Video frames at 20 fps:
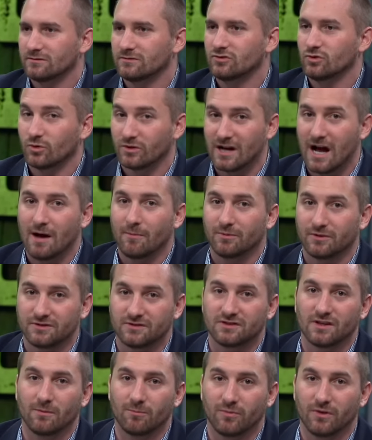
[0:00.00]
to accomplish
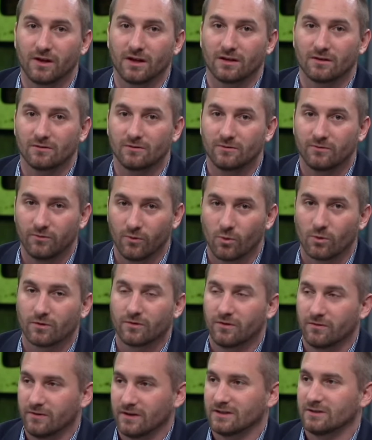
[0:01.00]
something for
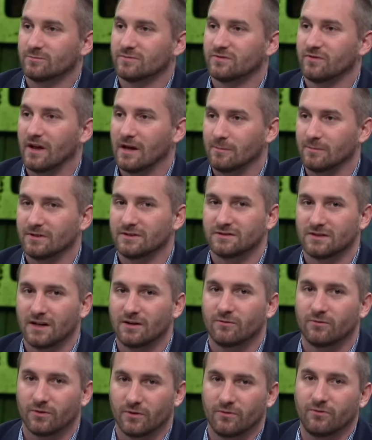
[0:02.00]
the victims' families
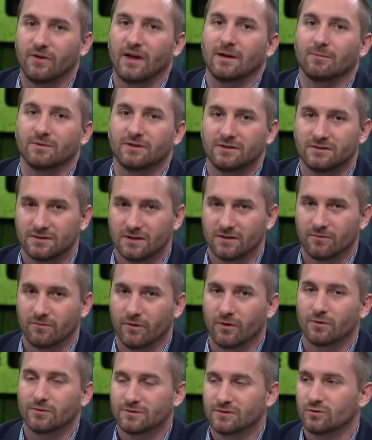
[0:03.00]
and for the families of
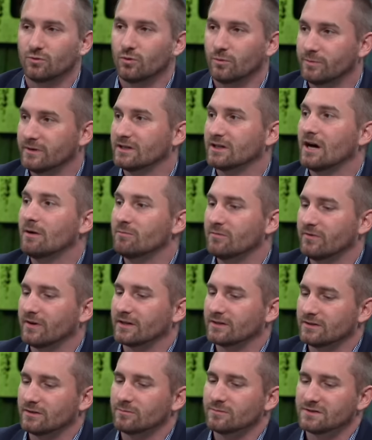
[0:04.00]
those who will become
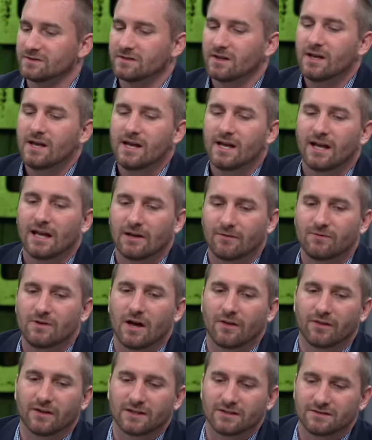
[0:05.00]
victims if nothing